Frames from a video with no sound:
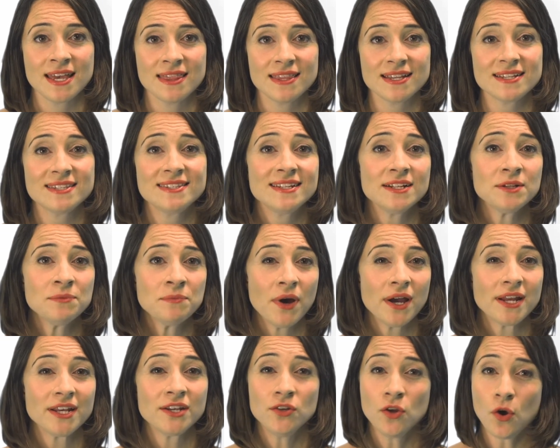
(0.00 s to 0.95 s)
there still
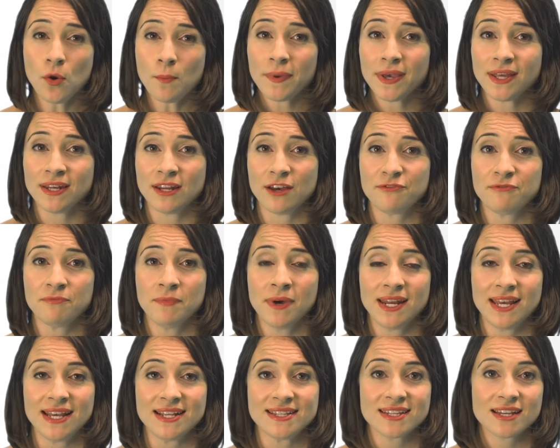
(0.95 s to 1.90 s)
might not be enough
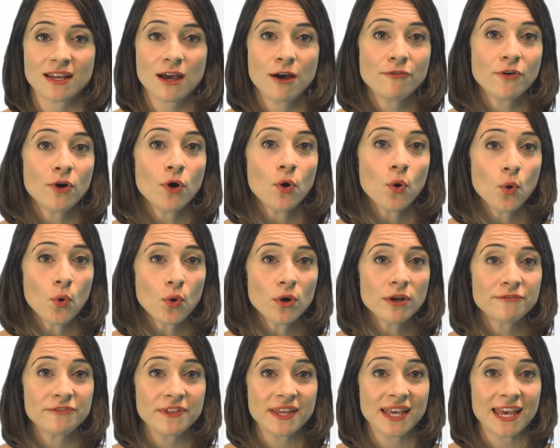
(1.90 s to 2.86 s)
money to cover all
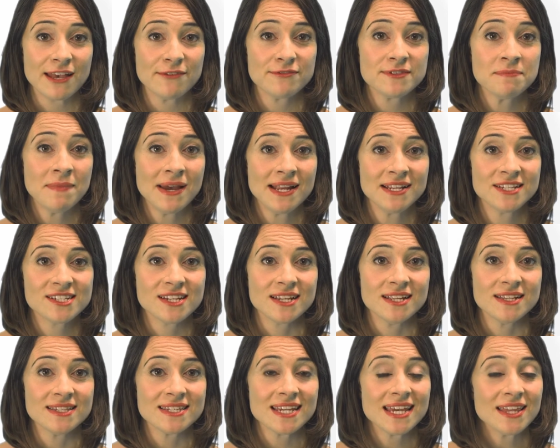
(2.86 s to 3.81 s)
of the gifts
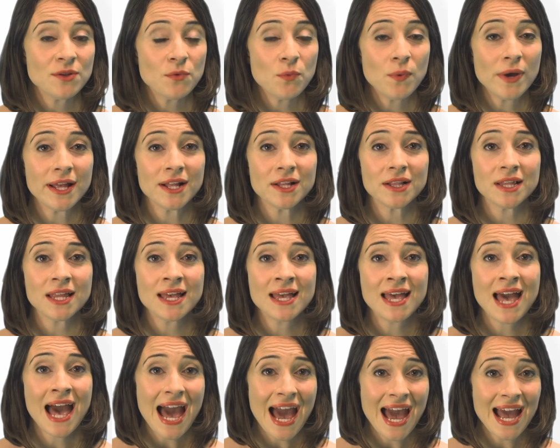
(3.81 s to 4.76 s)
mentioned in the will
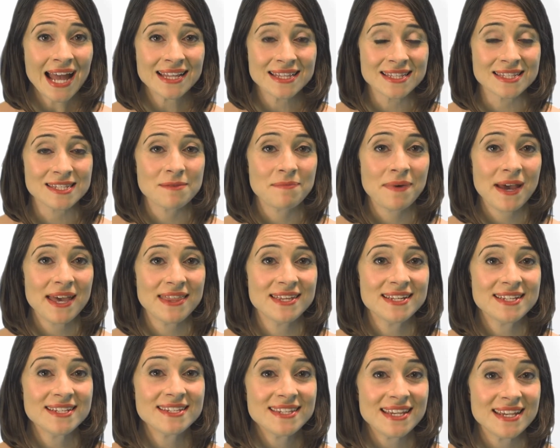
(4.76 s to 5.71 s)
and pay the
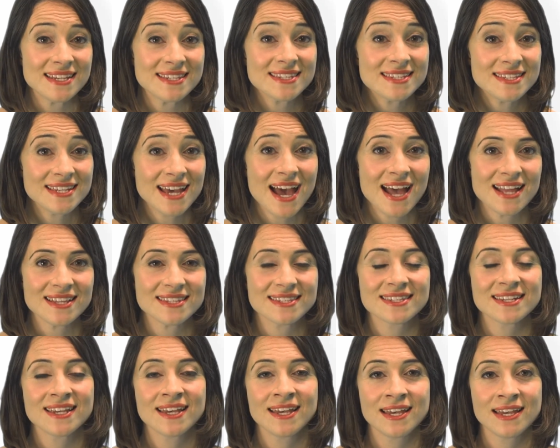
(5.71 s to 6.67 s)
deceased debts.